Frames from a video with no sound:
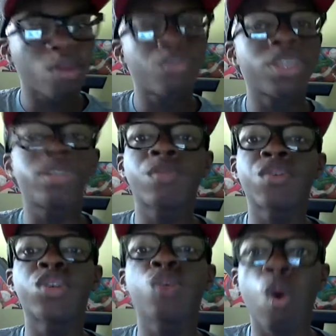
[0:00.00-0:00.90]
This is for
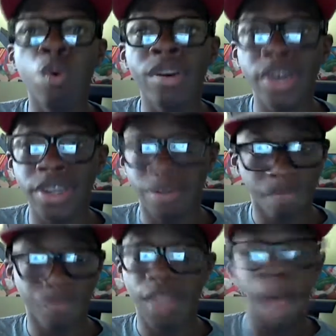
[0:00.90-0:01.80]
your own good.
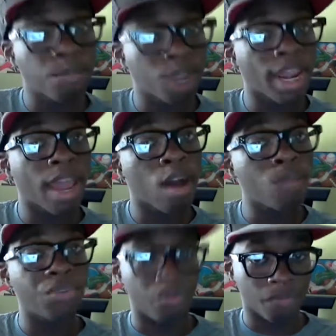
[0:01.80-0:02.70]
I'm trying to help
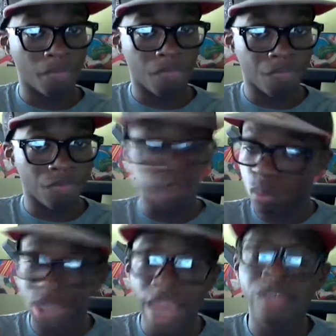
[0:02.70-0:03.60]
you.
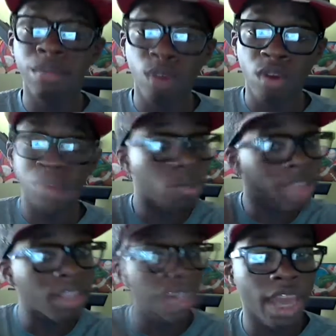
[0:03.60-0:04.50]
Don't take the ball. Don't
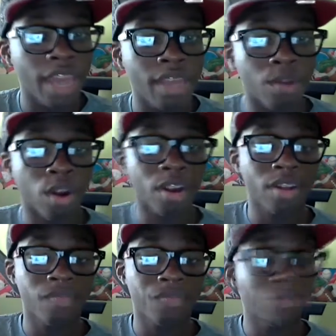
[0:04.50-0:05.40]
take the candy bar.
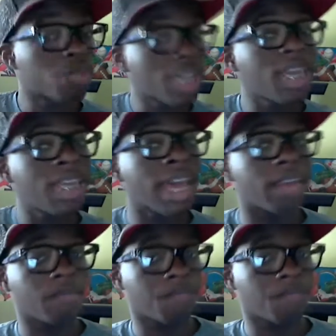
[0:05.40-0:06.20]
Don't take it yet.